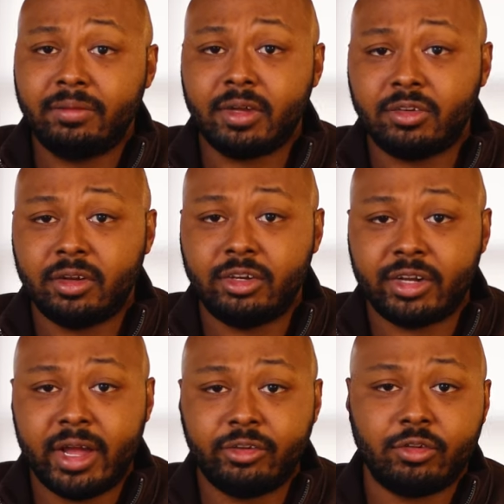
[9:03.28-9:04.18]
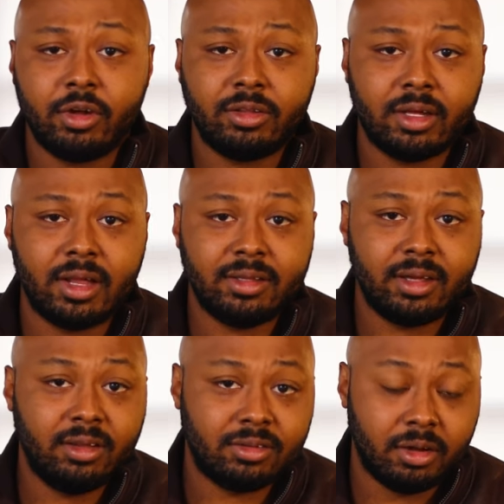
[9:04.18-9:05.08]
if there's any changes or anything like
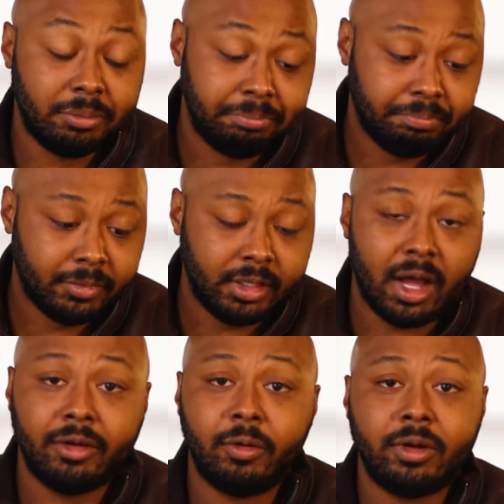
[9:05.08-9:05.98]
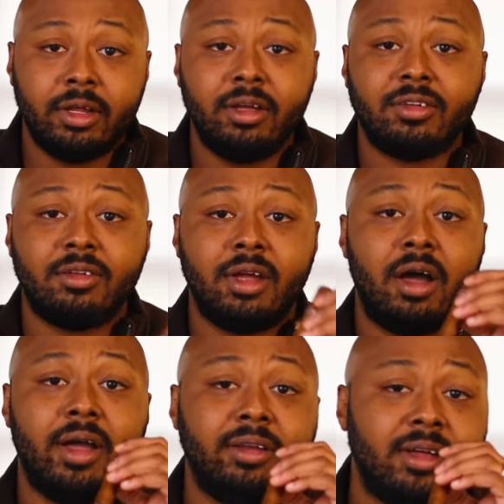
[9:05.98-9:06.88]
that. So y'all know what it is.
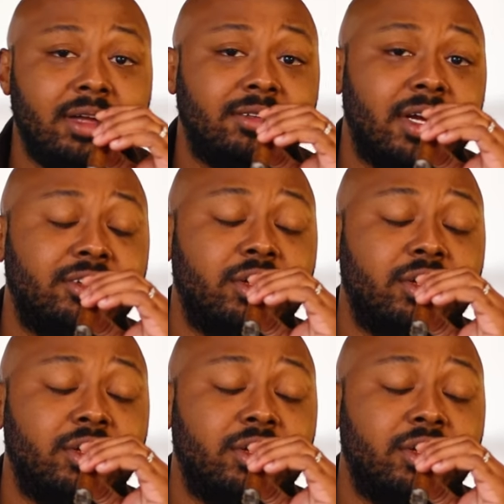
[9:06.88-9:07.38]
Y'all hang tight, stay